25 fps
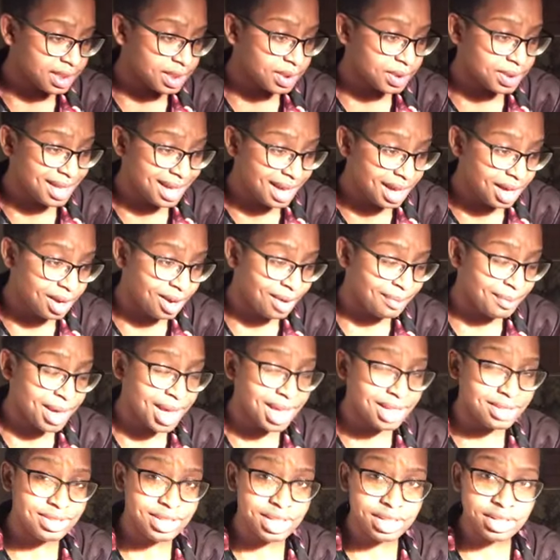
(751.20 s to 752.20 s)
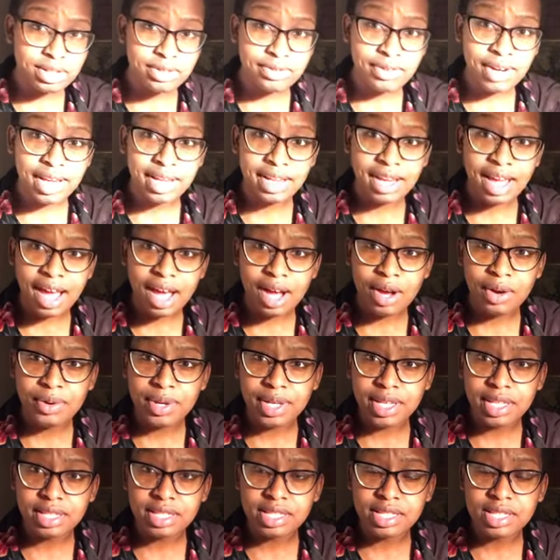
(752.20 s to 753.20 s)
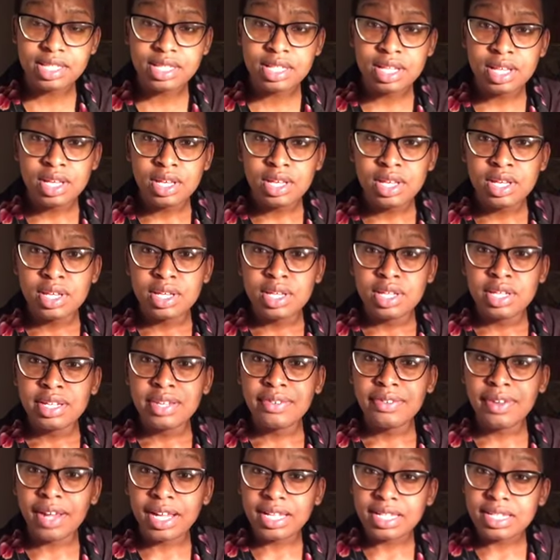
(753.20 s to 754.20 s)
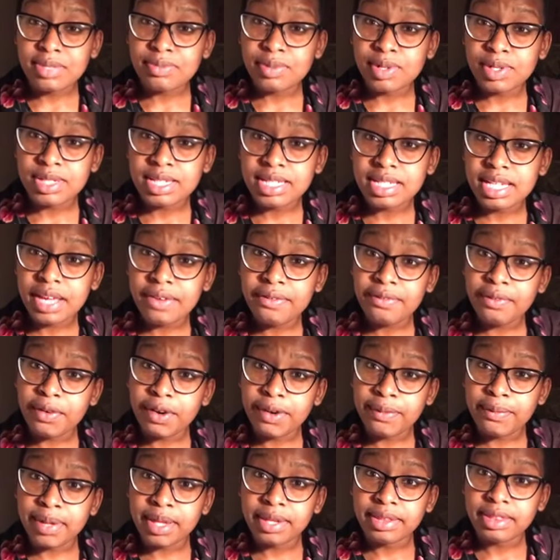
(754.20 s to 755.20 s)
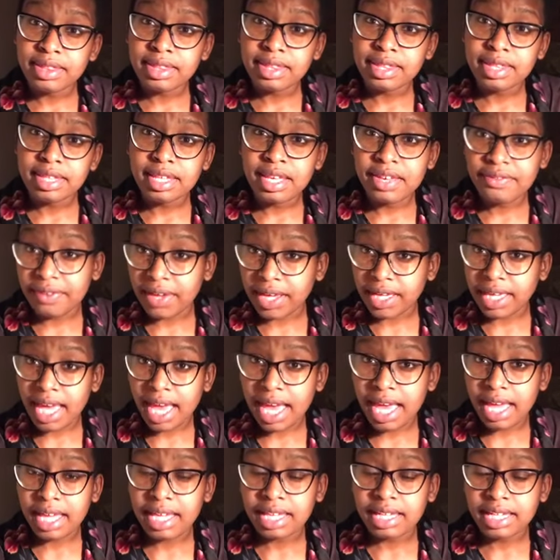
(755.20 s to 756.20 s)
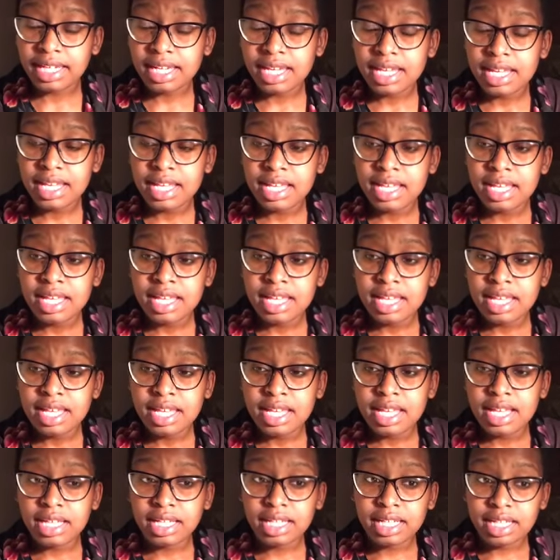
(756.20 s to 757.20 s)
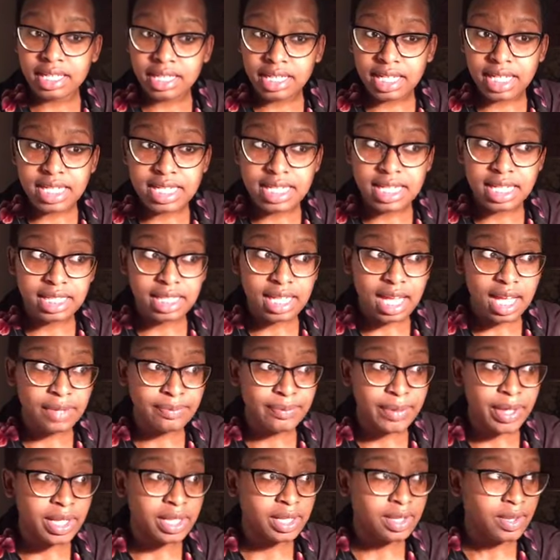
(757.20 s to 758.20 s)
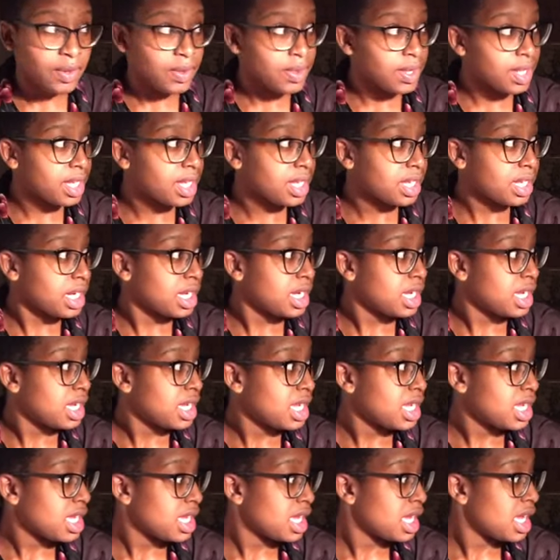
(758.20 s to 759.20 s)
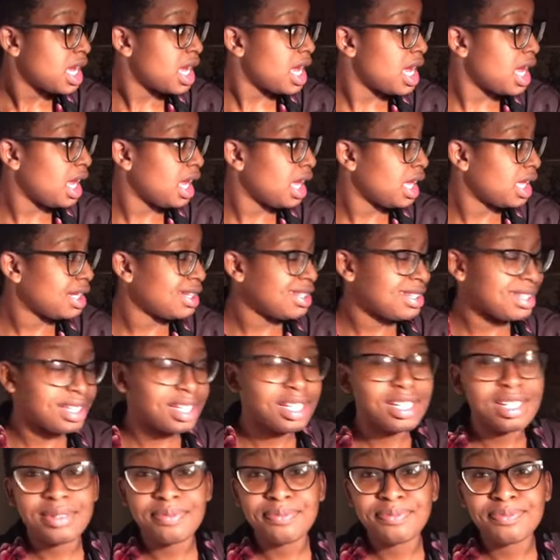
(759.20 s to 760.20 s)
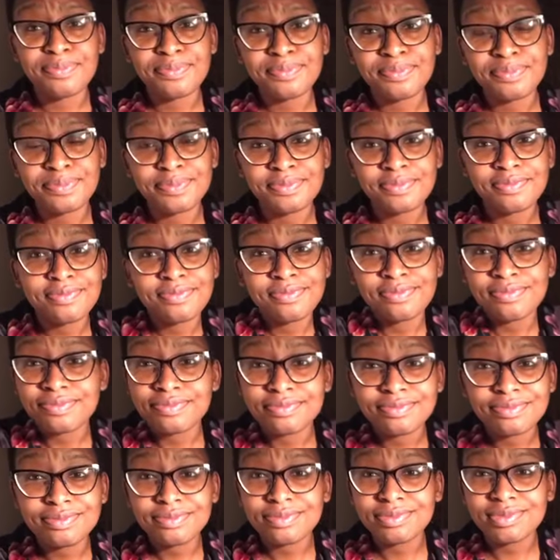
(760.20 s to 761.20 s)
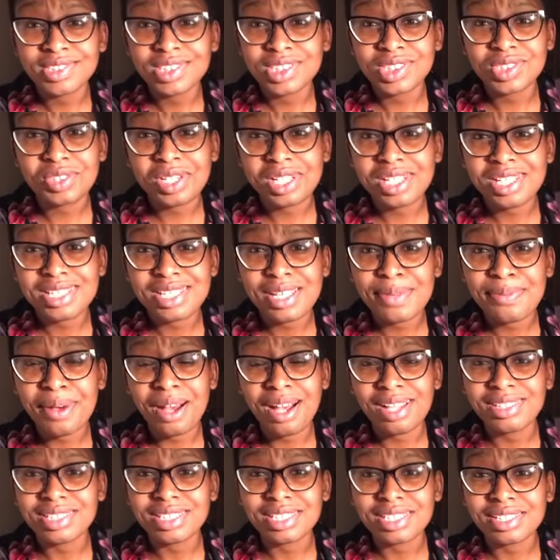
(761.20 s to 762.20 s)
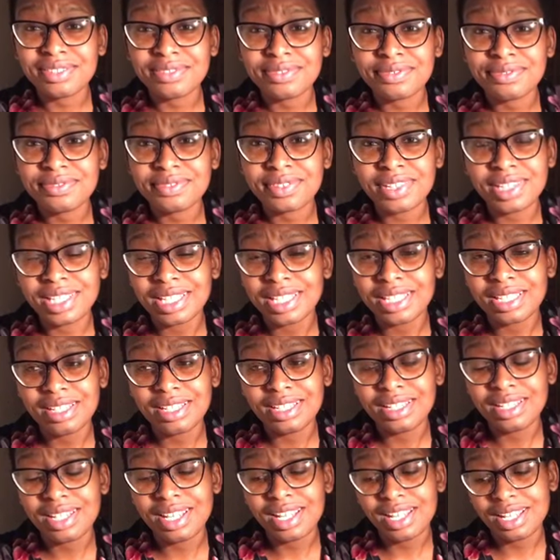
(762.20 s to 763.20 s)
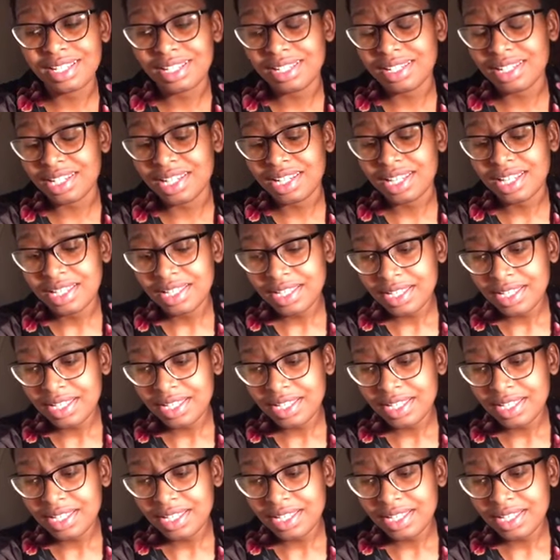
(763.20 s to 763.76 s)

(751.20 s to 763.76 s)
So yeah, on my agenda right now is to find somewhere to stay for a month, if I can, condensing down my clothing, and just trying to stay positive and